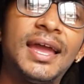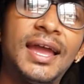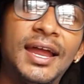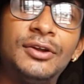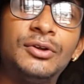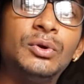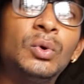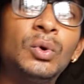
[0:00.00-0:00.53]

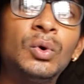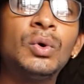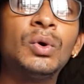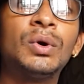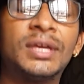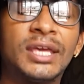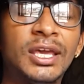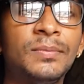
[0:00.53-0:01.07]
and do
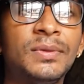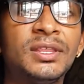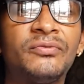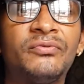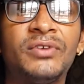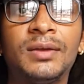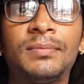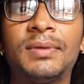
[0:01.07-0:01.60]
give me the
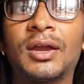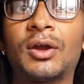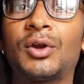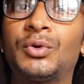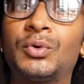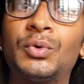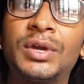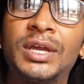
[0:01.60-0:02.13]
feedback or
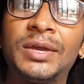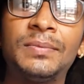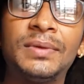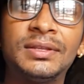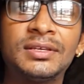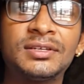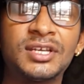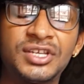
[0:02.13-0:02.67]
do give me
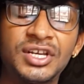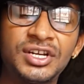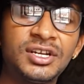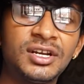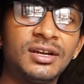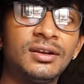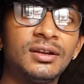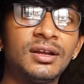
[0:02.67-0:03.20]
the
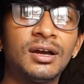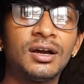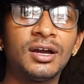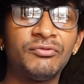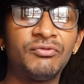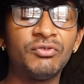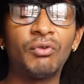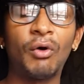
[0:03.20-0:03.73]
suggestion uh,
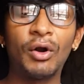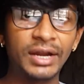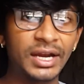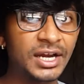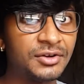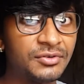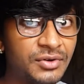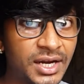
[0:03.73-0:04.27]
if you want
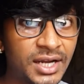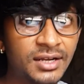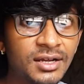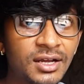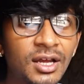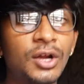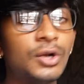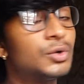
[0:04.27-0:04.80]
any trick
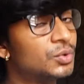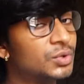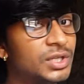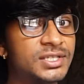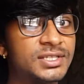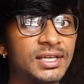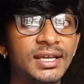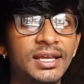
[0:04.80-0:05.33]
to
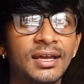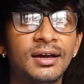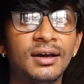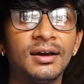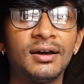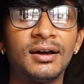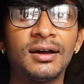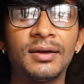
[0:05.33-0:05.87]
this
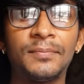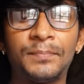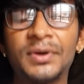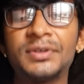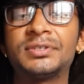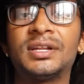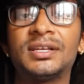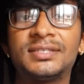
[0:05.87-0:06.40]
uh,
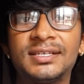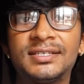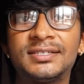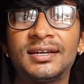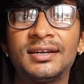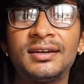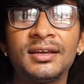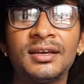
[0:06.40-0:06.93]
personal
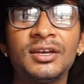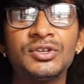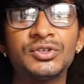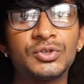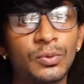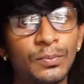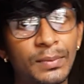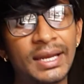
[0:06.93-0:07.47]
assistant.
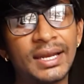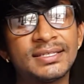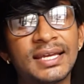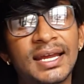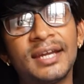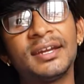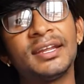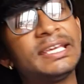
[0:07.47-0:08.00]
So mail us
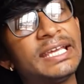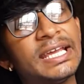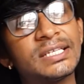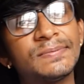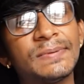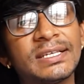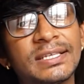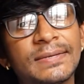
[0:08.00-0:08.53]
at E S
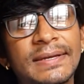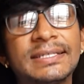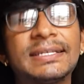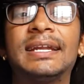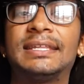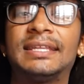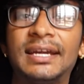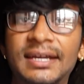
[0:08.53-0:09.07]
P S M S
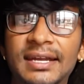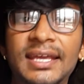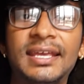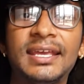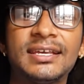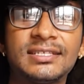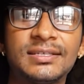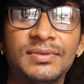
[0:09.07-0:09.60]
at the
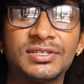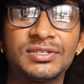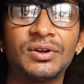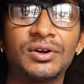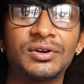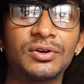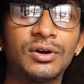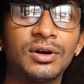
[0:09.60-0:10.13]
techiesms
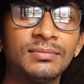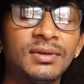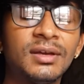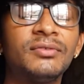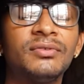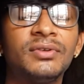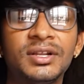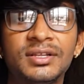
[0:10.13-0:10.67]
dot com.
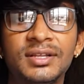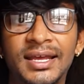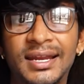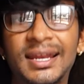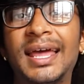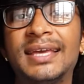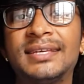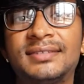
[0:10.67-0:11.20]
We'll
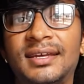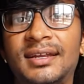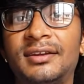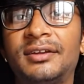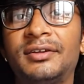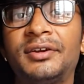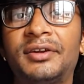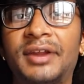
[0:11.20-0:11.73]
analyze and
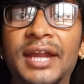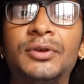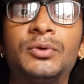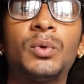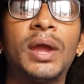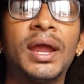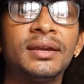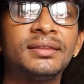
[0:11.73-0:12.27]
uh, try
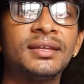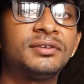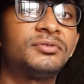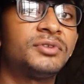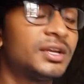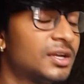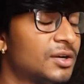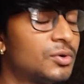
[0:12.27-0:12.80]
to add that
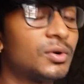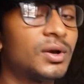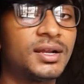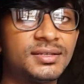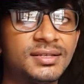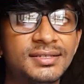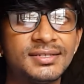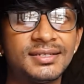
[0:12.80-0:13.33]
trick into our
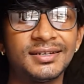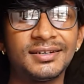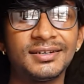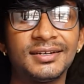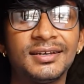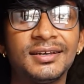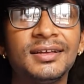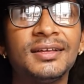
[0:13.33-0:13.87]
assistant.
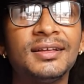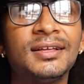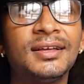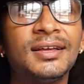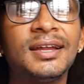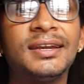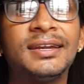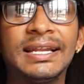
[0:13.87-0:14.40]

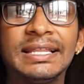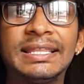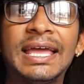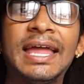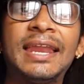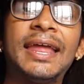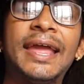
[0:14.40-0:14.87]
Till then,